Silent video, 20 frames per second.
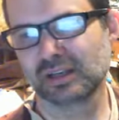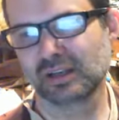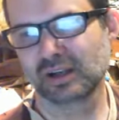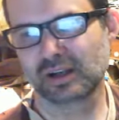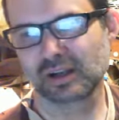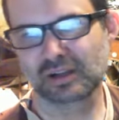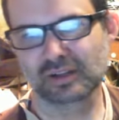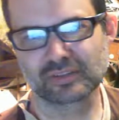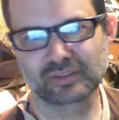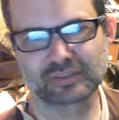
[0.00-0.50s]

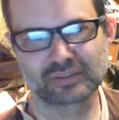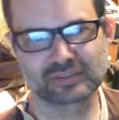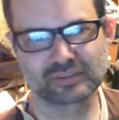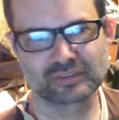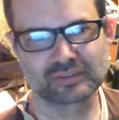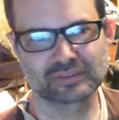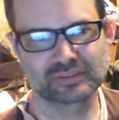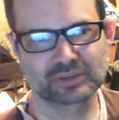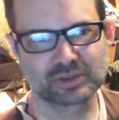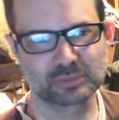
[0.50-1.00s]
Uh,
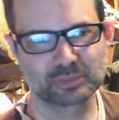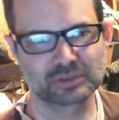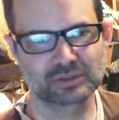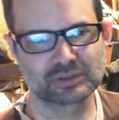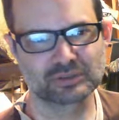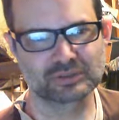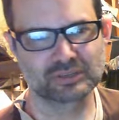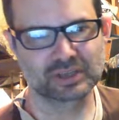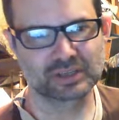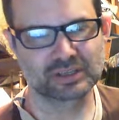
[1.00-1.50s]
this
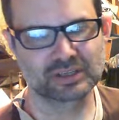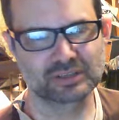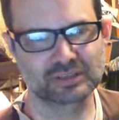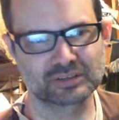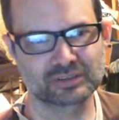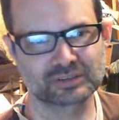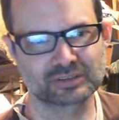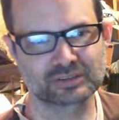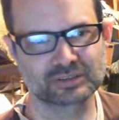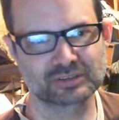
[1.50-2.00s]
summer, that
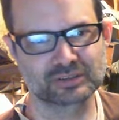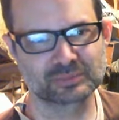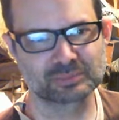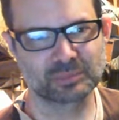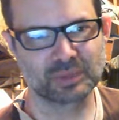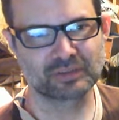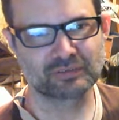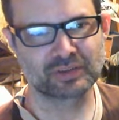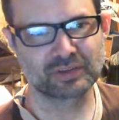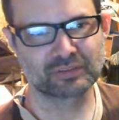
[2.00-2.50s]
is.
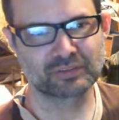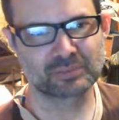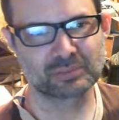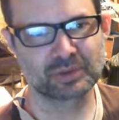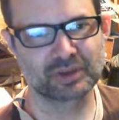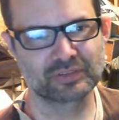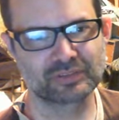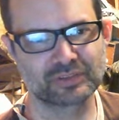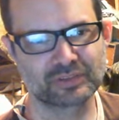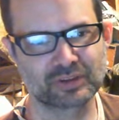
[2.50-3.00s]
My favorite
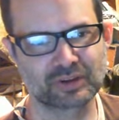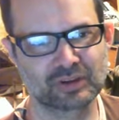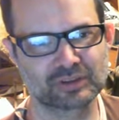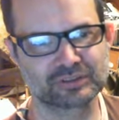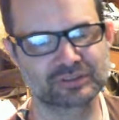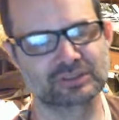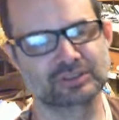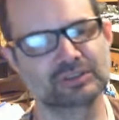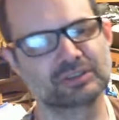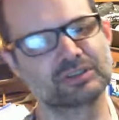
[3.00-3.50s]
month in
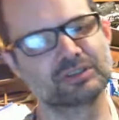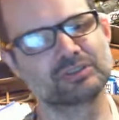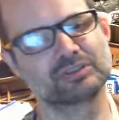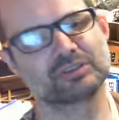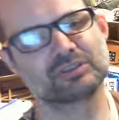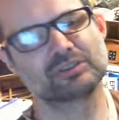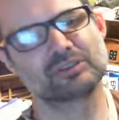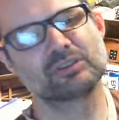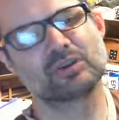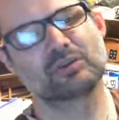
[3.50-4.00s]
Austin is
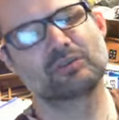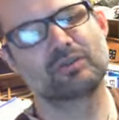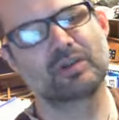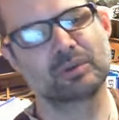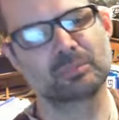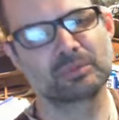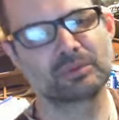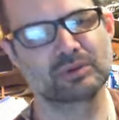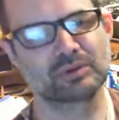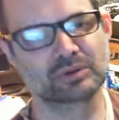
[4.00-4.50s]
in
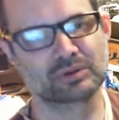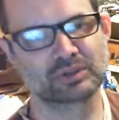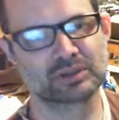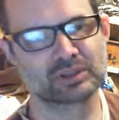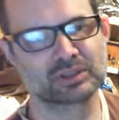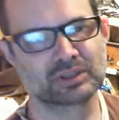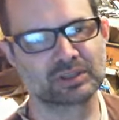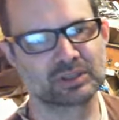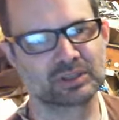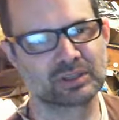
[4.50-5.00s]
November,
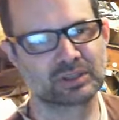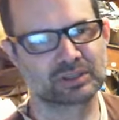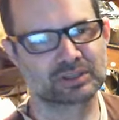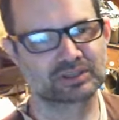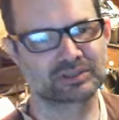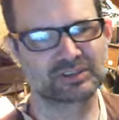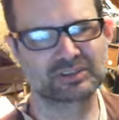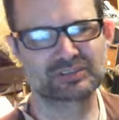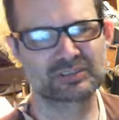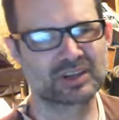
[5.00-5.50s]

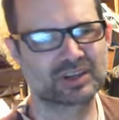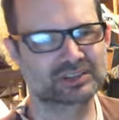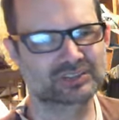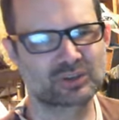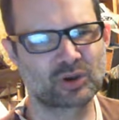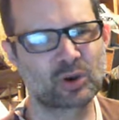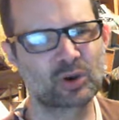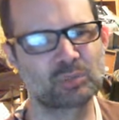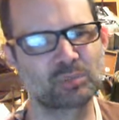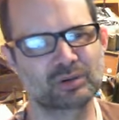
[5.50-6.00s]
because even
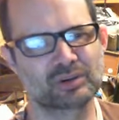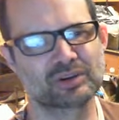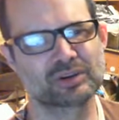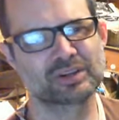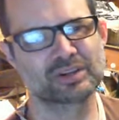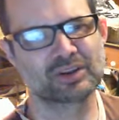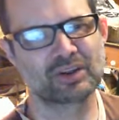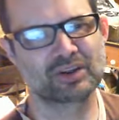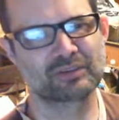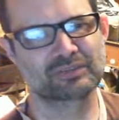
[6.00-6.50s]
October,
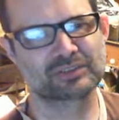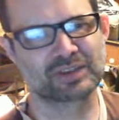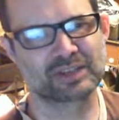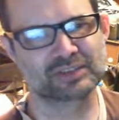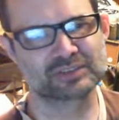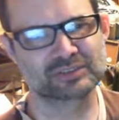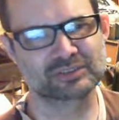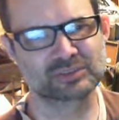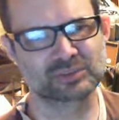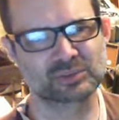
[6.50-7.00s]
it often
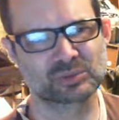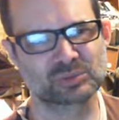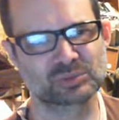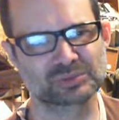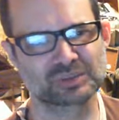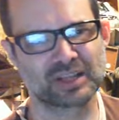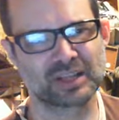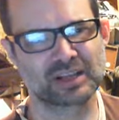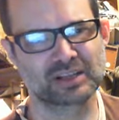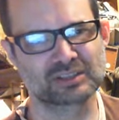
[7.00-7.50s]
hasn't
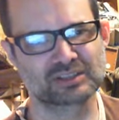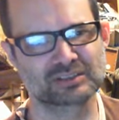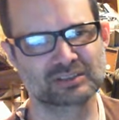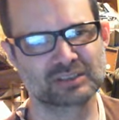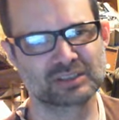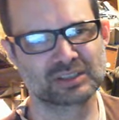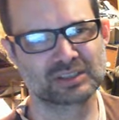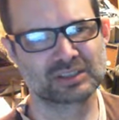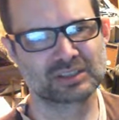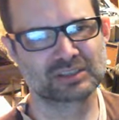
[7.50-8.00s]
cooled down
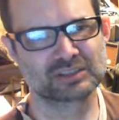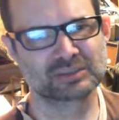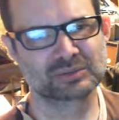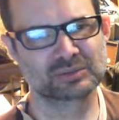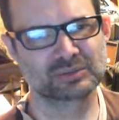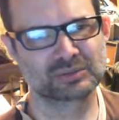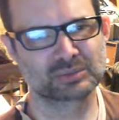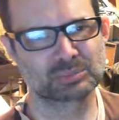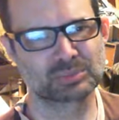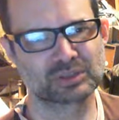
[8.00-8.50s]

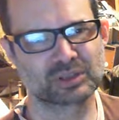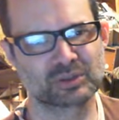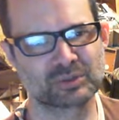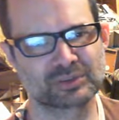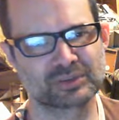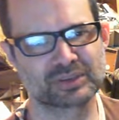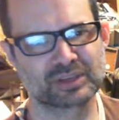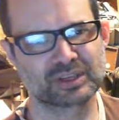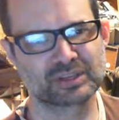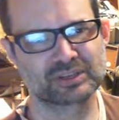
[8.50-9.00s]
to below
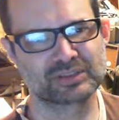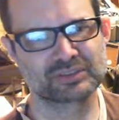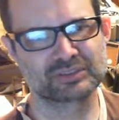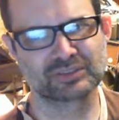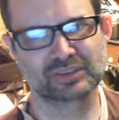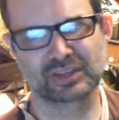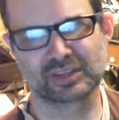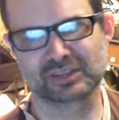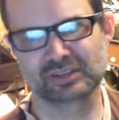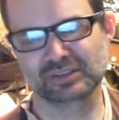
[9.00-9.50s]
the 90s
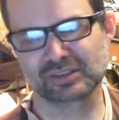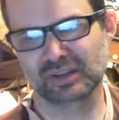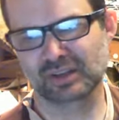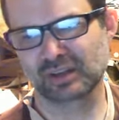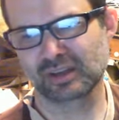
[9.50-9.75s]
yet.